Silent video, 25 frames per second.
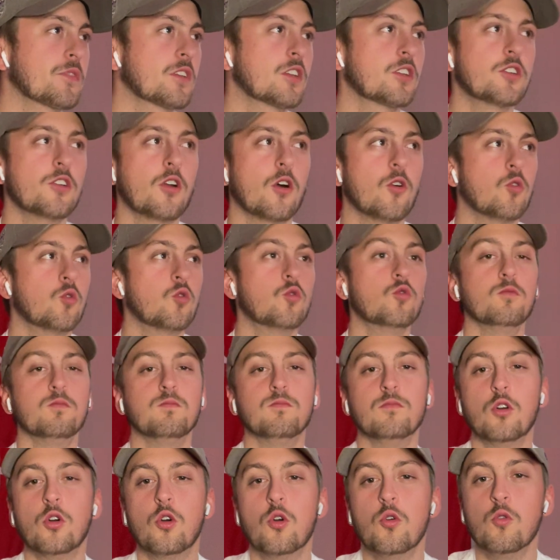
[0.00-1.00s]
you know who
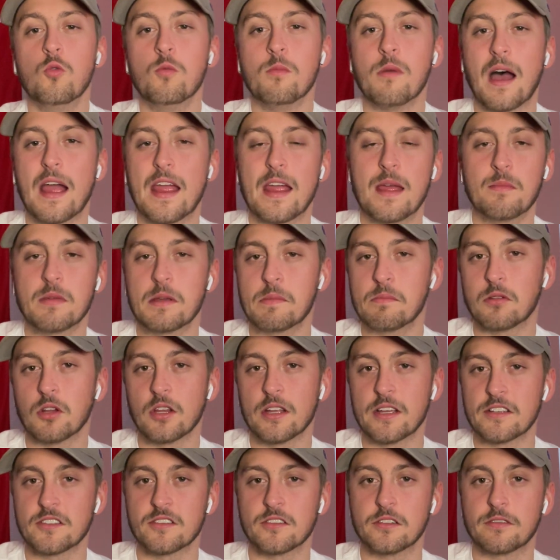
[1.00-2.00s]
who Miami
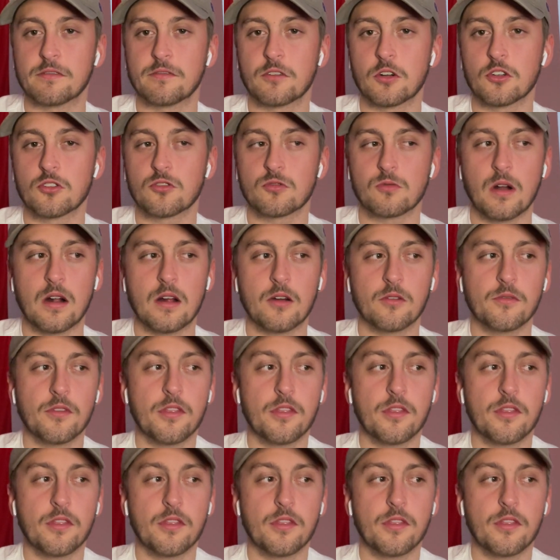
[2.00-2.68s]
plays in the first round.